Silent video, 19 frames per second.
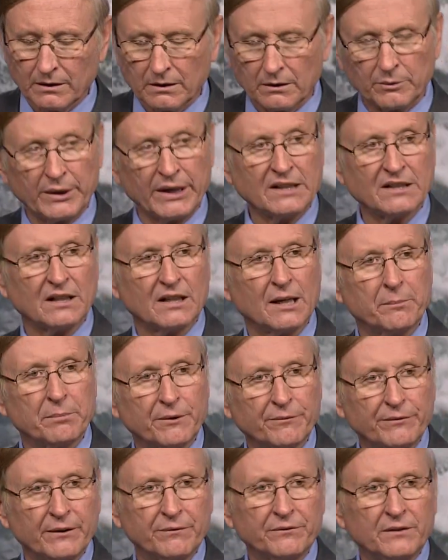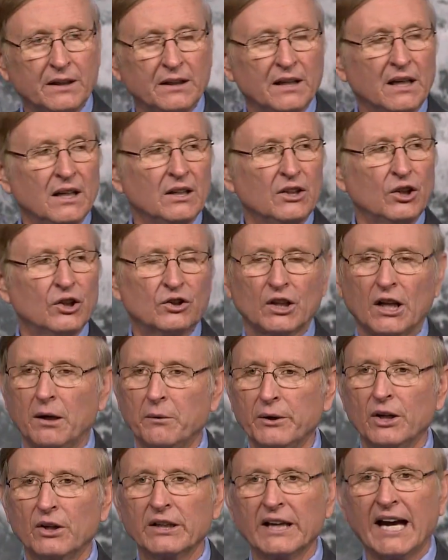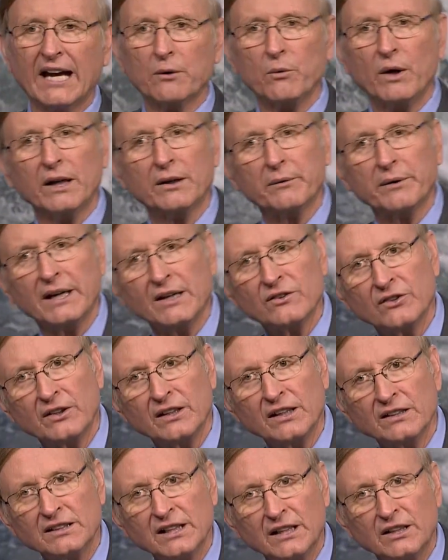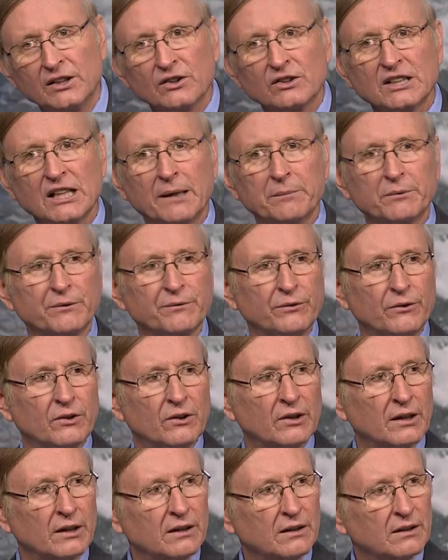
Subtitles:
Reason number 15. You thought we only had one reason, Ezekiel chapter 4.